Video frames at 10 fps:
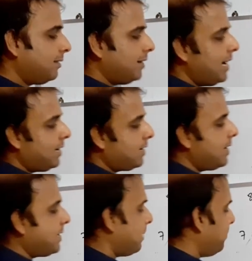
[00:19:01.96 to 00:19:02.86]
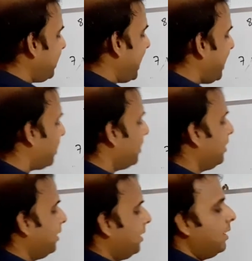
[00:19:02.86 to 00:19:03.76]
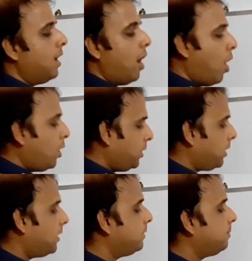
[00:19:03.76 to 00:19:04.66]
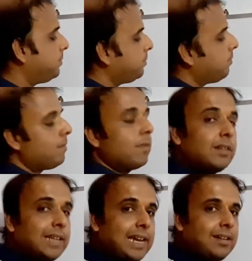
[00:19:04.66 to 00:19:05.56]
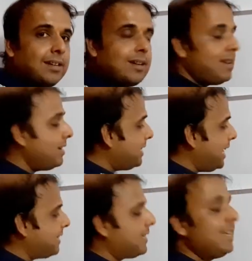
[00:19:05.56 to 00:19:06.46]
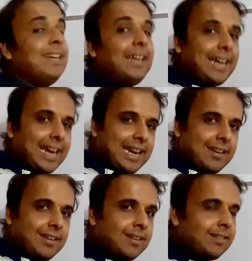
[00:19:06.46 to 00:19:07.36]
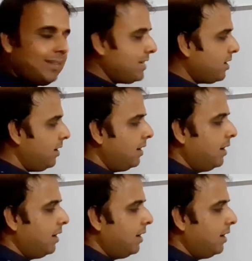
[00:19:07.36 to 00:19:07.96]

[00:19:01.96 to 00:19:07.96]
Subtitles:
it is something like oct, then 6 in. That's all.